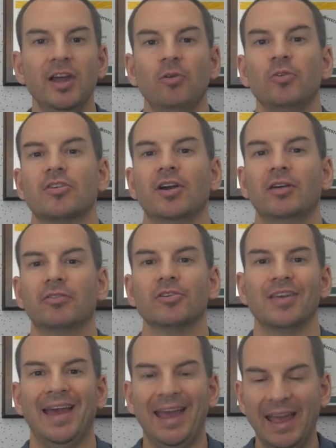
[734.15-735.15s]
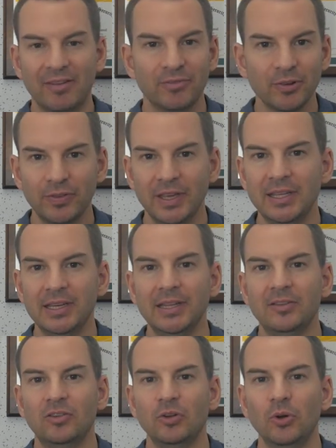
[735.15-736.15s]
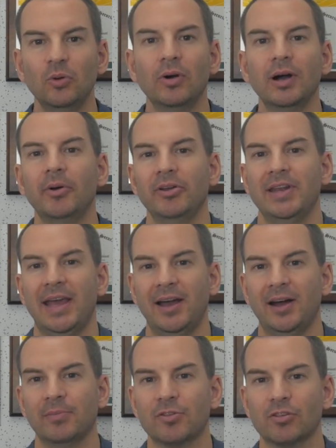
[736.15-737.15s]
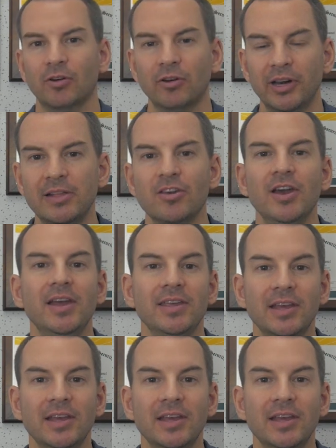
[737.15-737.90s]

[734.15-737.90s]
which covers everything you need to know about NetApp storage,